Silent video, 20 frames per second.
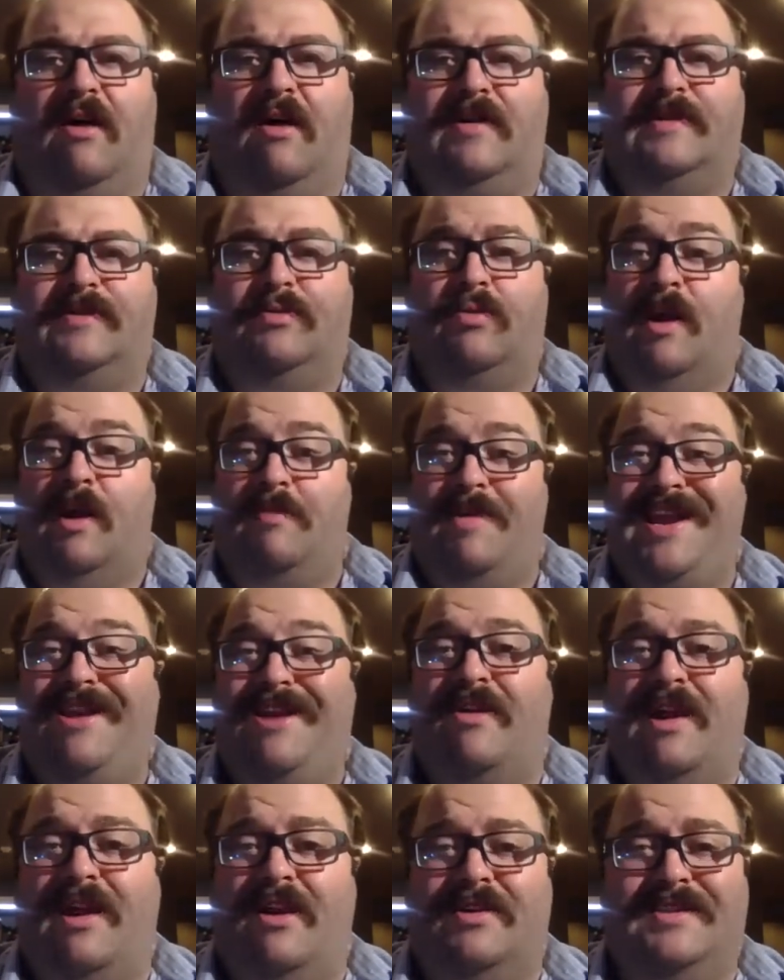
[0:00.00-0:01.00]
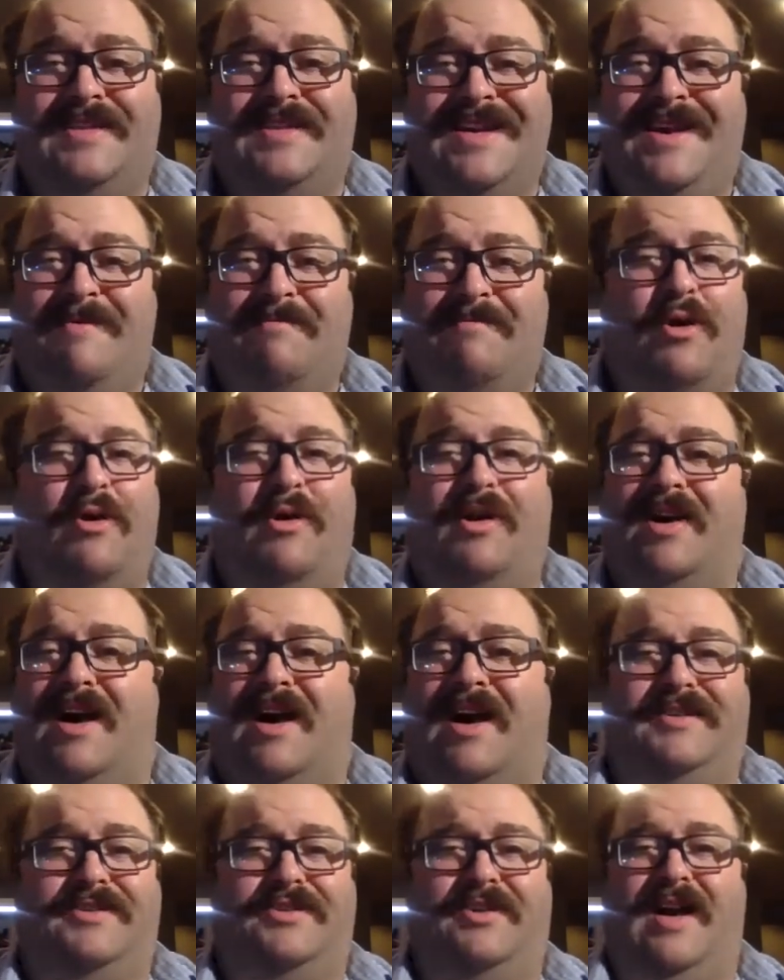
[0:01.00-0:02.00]
Because what I'm hearing is
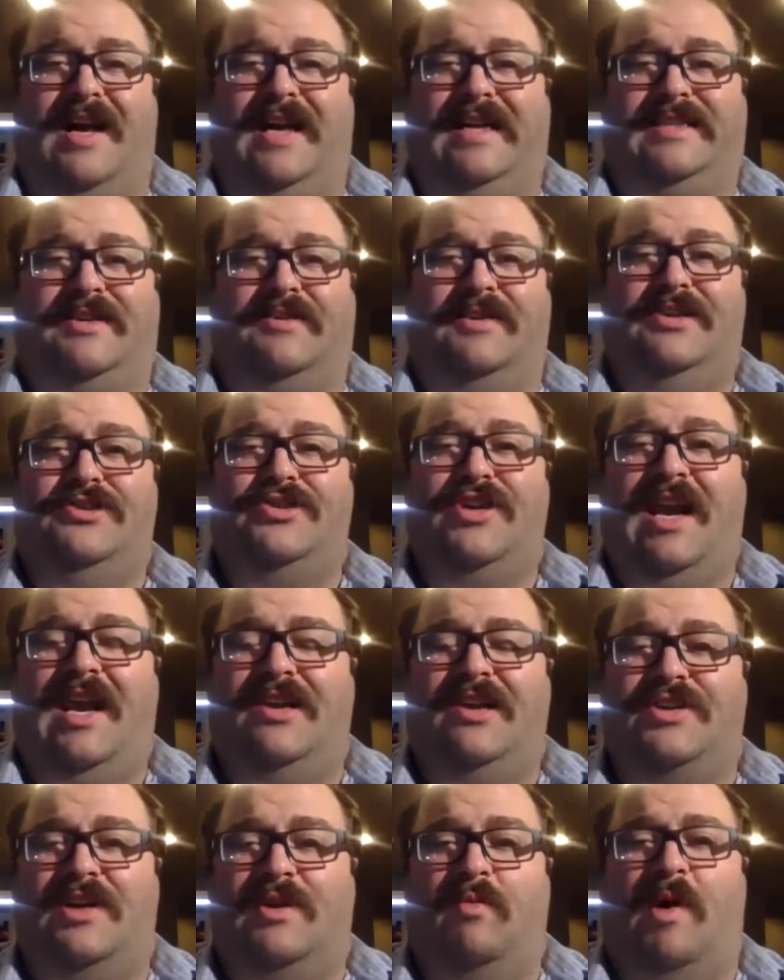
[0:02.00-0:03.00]
protocols are constantly changing,